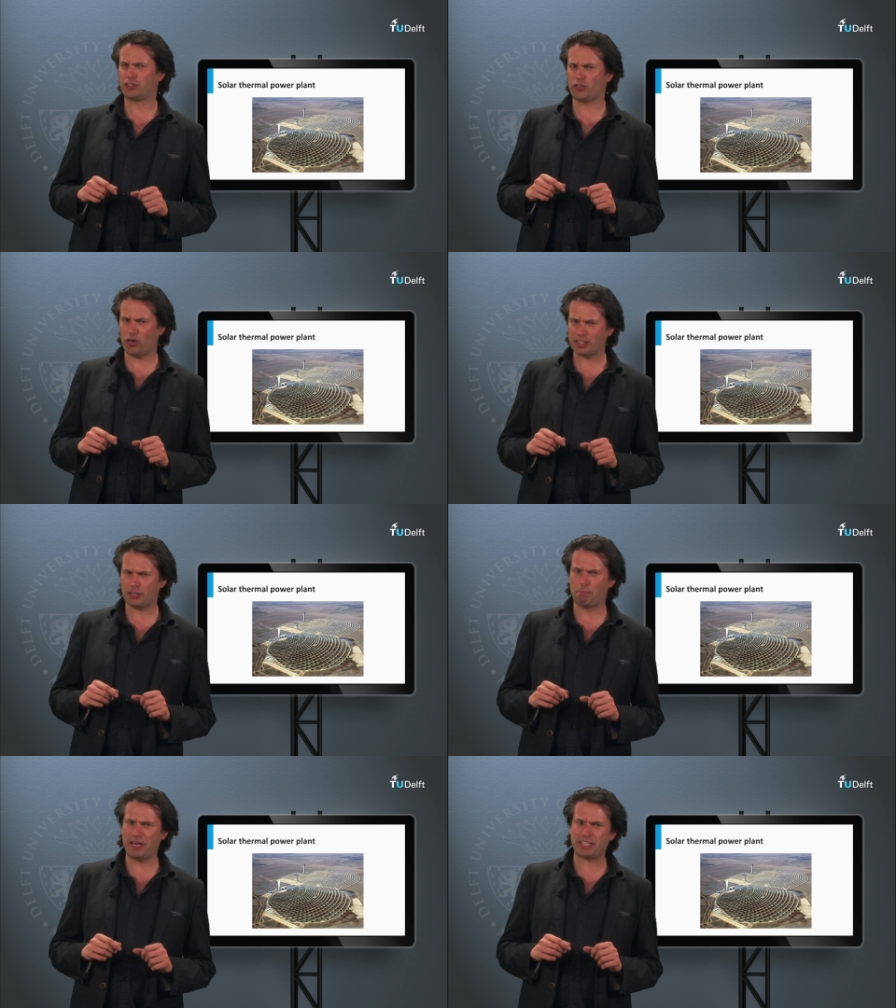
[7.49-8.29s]
talked
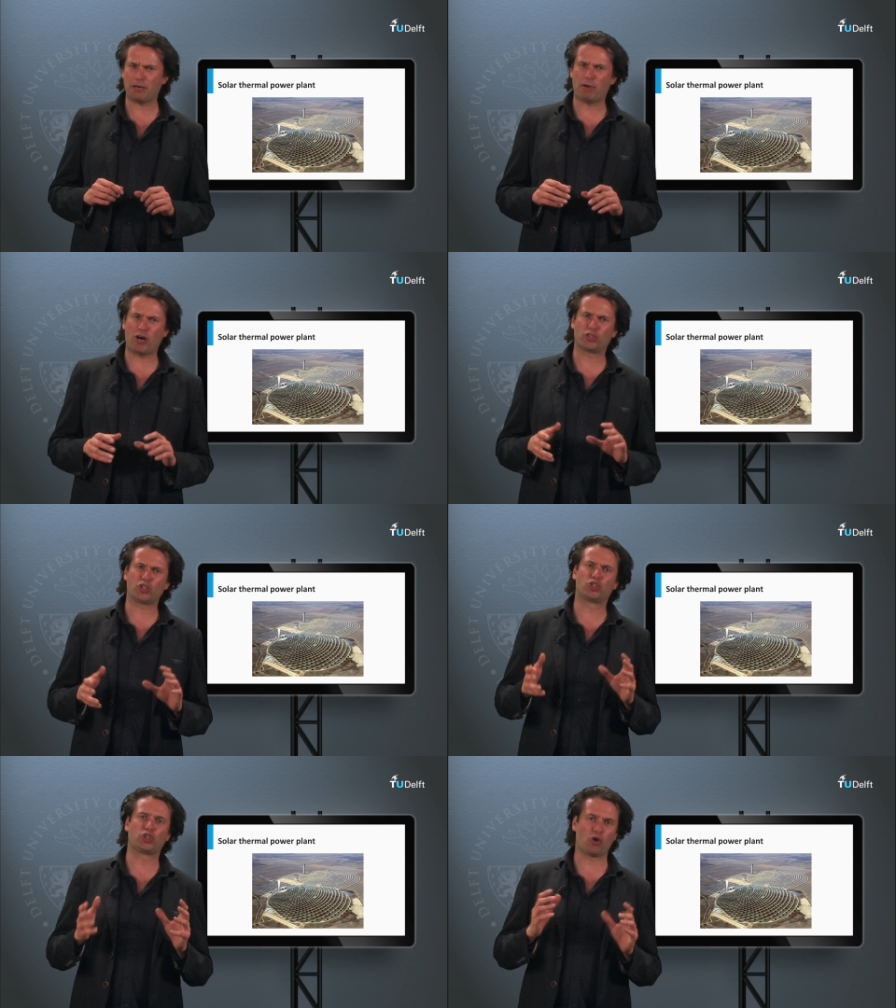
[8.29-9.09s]
a bit about
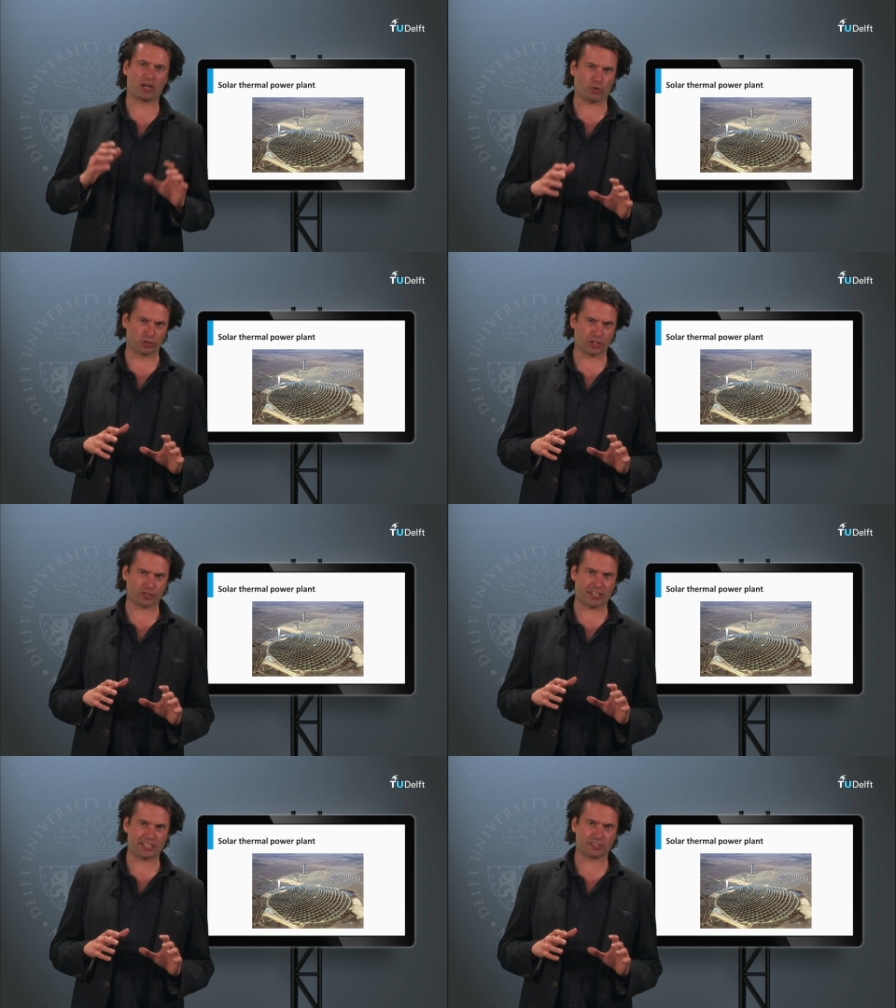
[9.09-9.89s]
solar
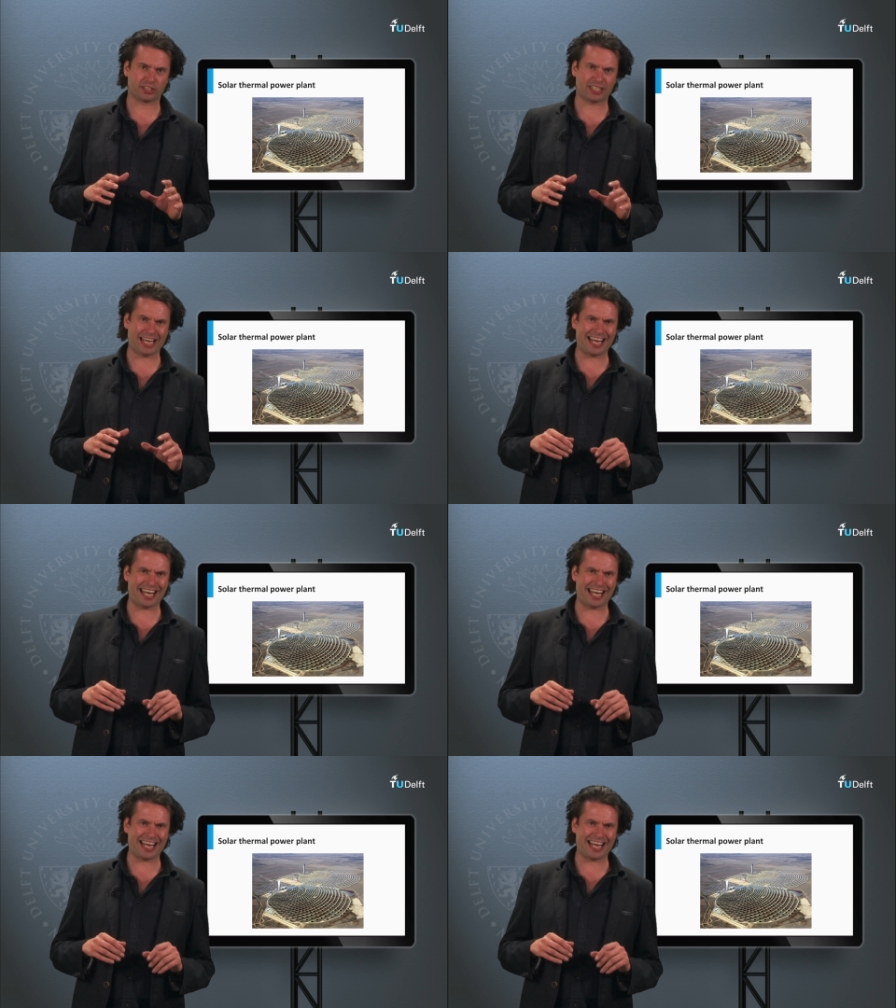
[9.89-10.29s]
concentrators